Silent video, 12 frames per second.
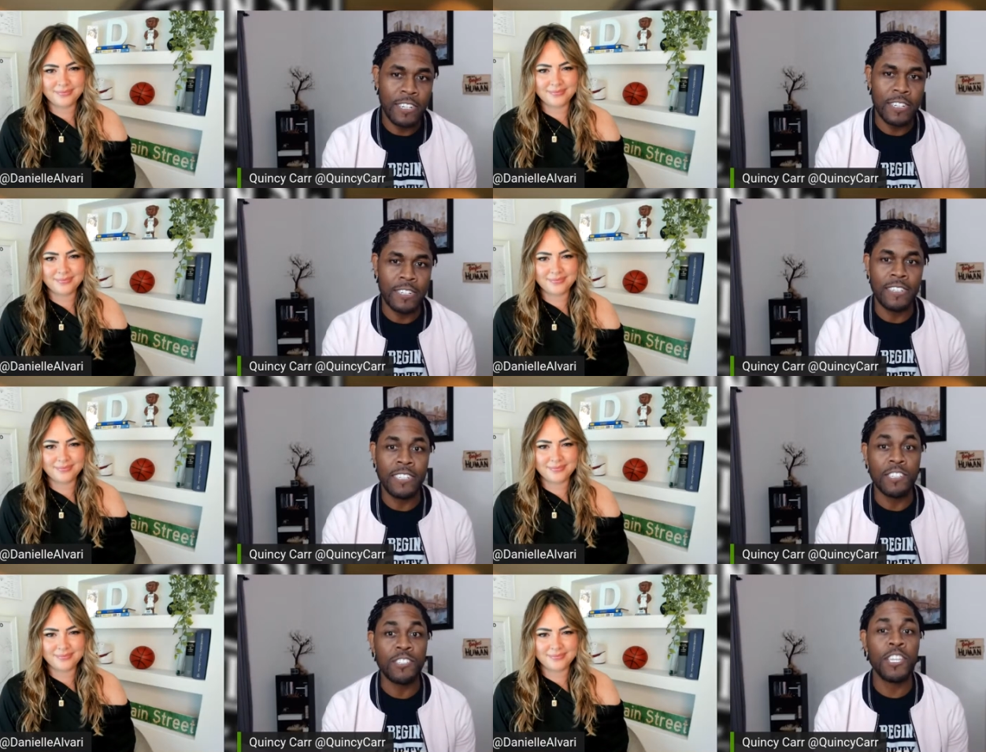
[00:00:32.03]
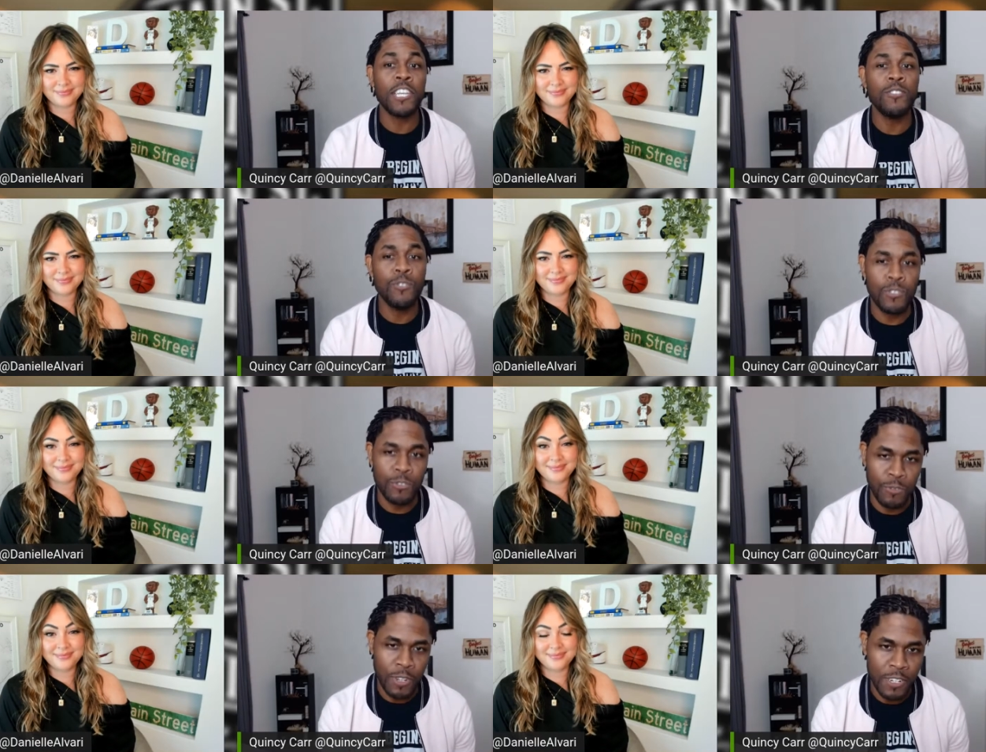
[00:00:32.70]
Speaker 1: and continues
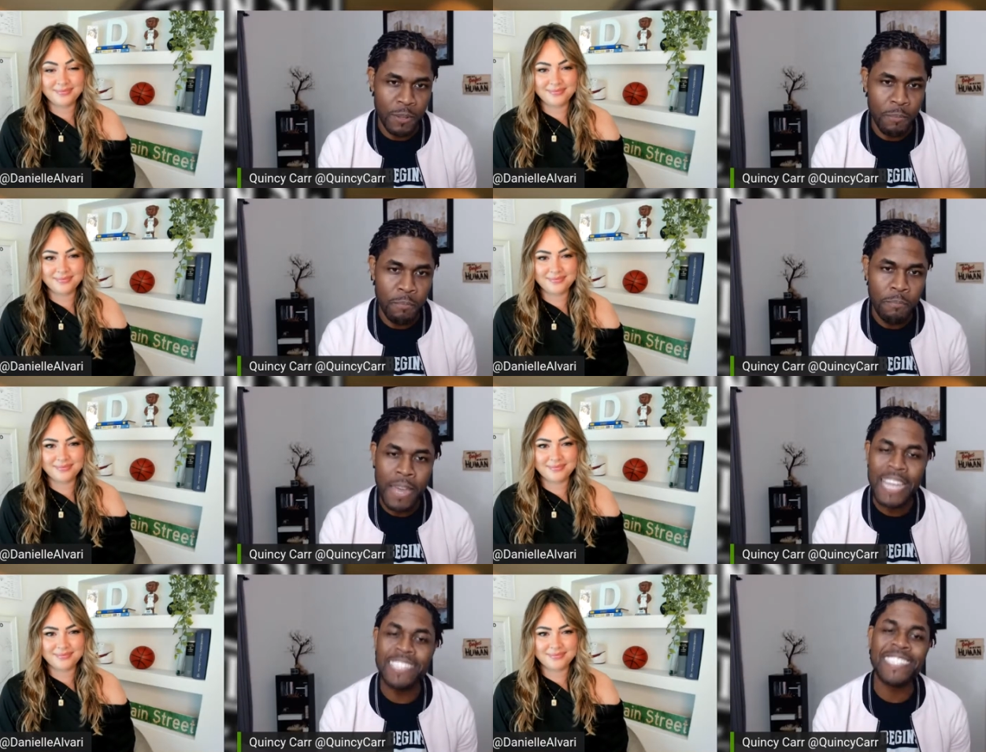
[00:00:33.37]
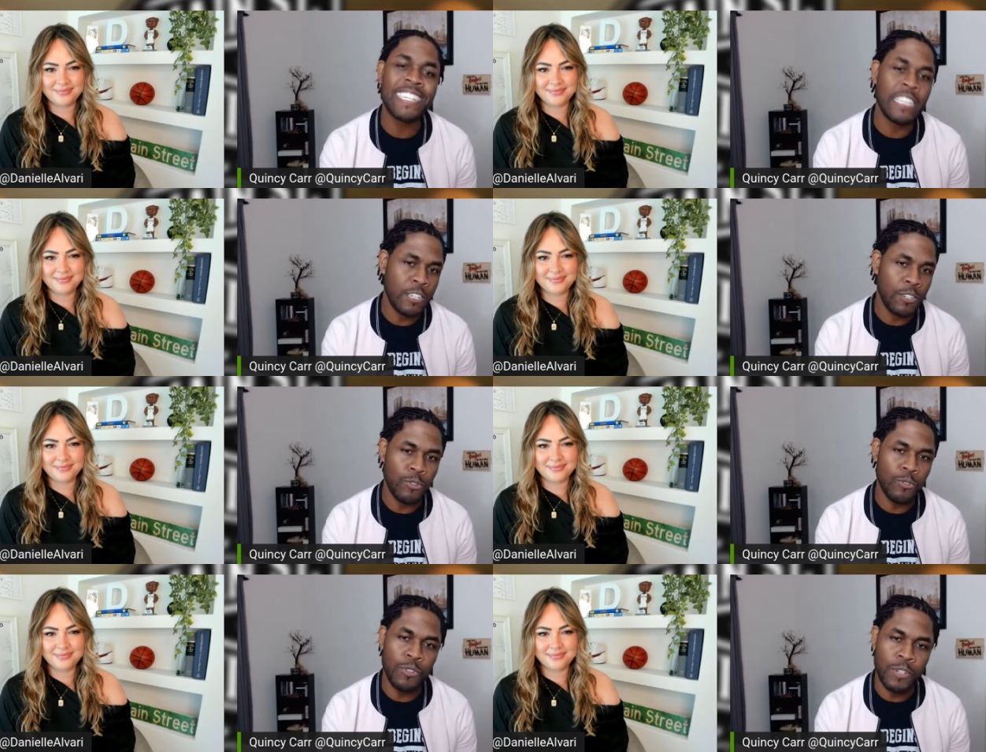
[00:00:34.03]
to run an amazingly
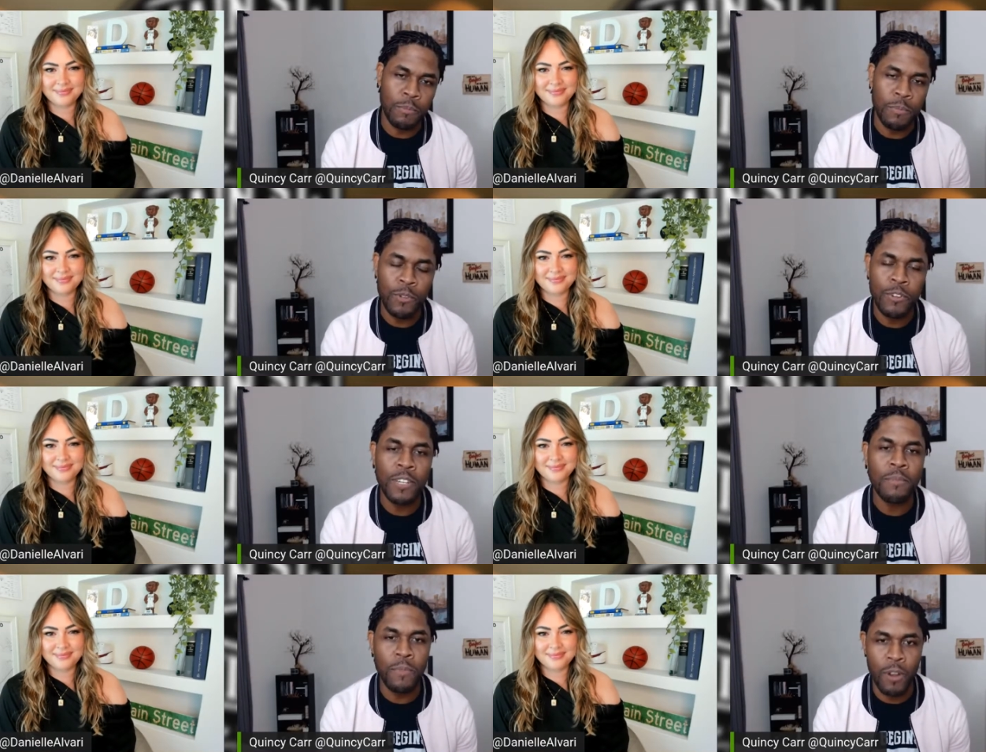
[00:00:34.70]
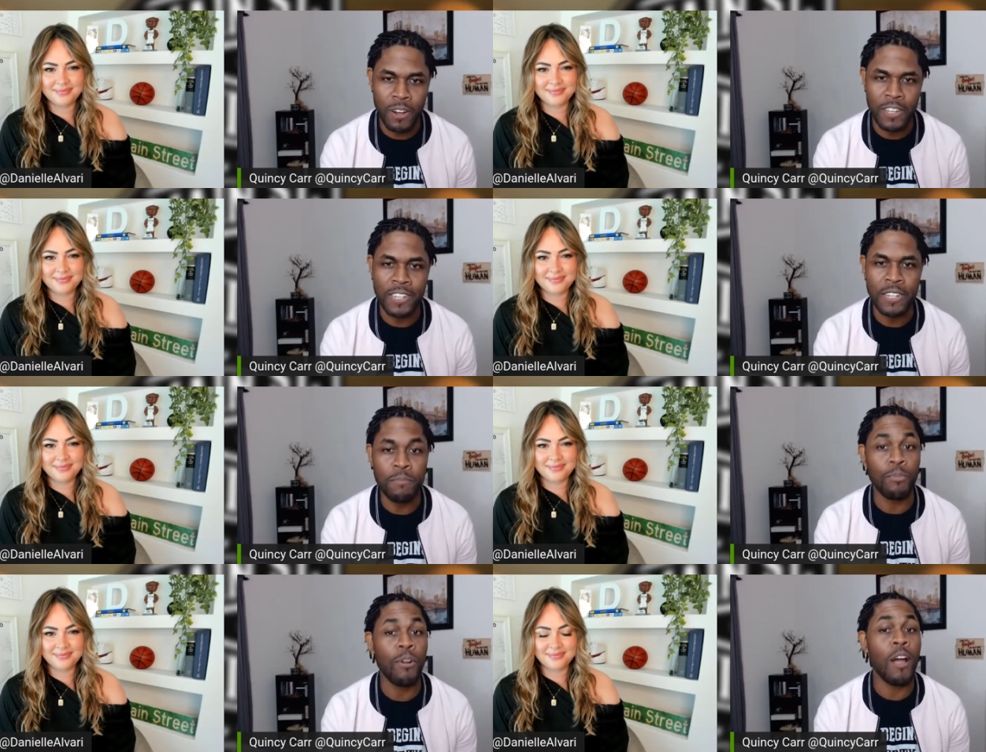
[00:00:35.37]
cool community market
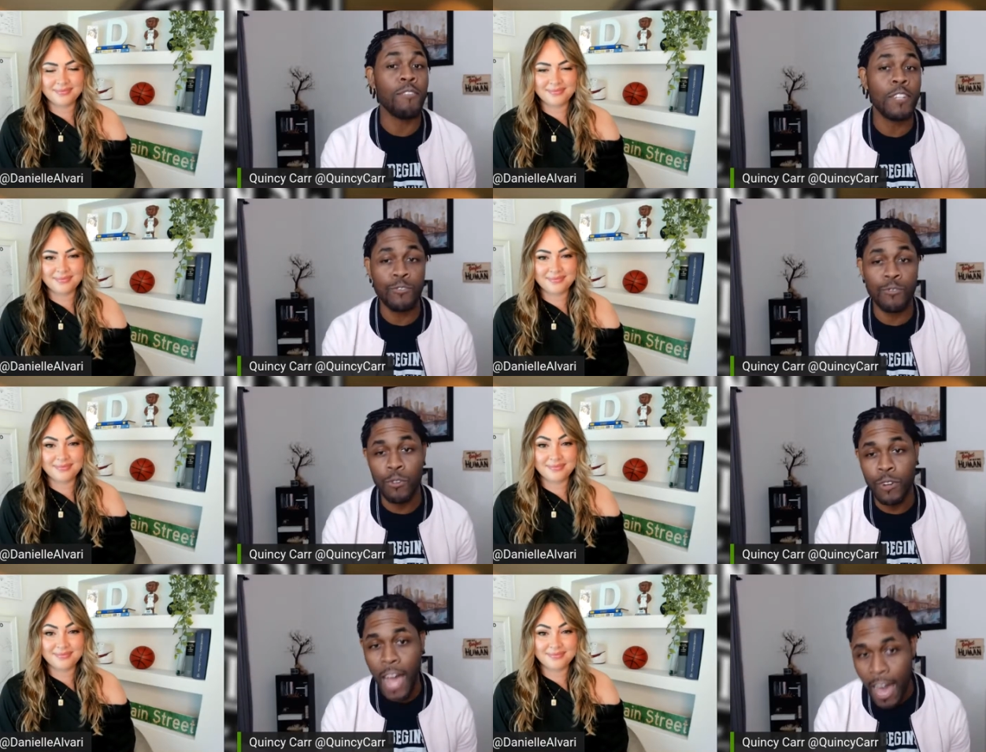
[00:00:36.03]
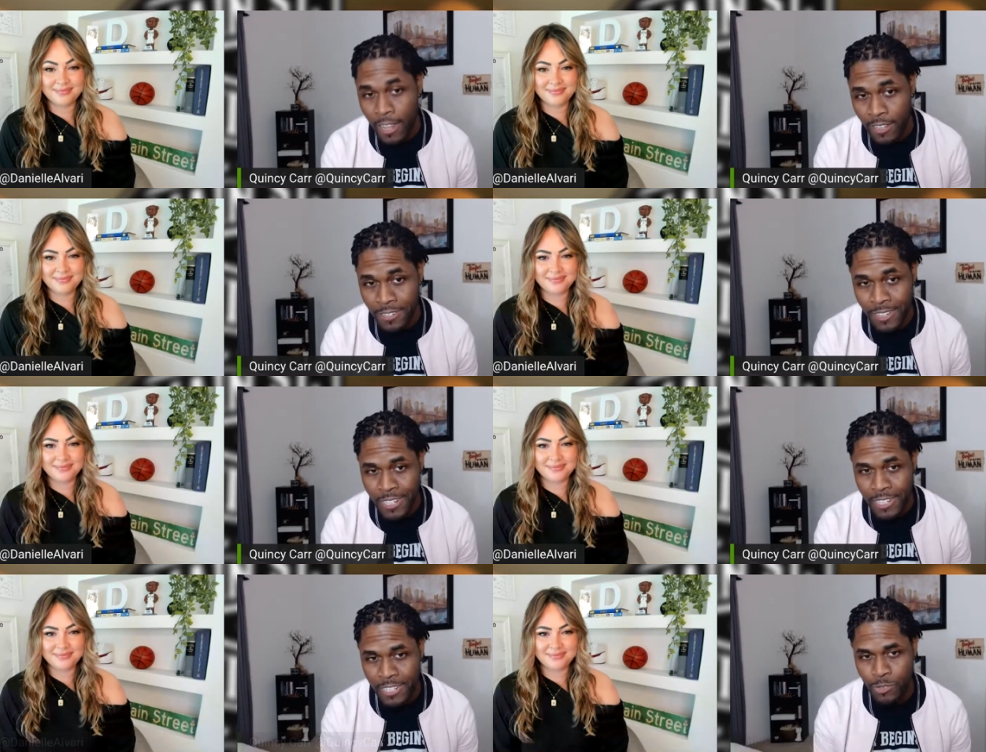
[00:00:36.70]
in Providence, Rhode Island.
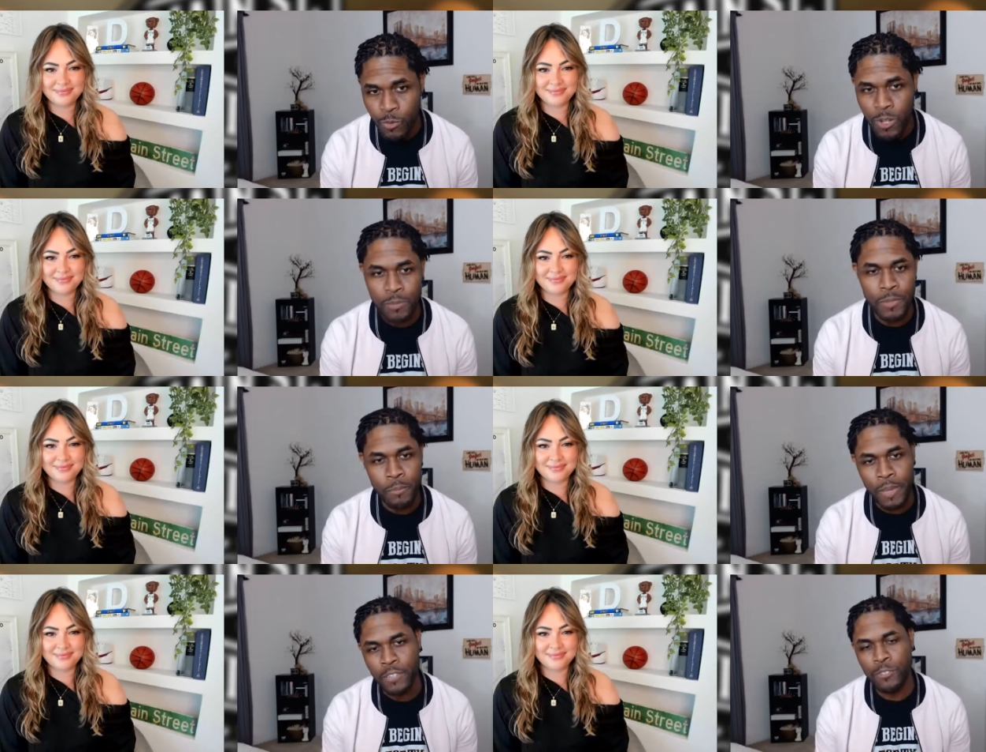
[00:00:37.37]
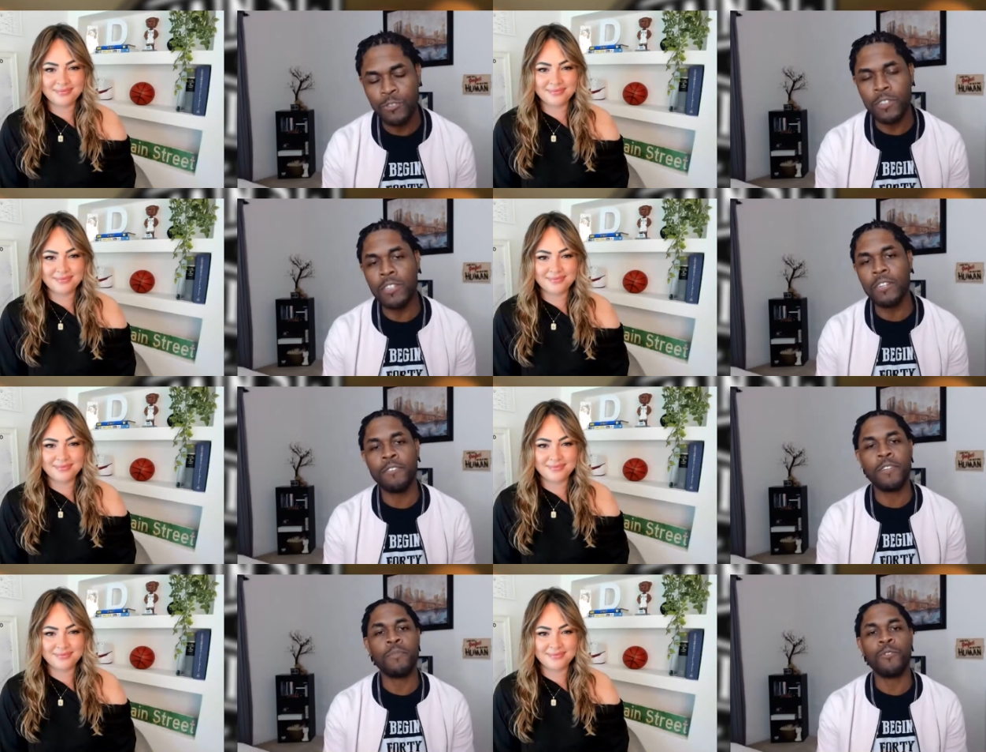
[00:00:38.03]
Let's welcome to Main Street Living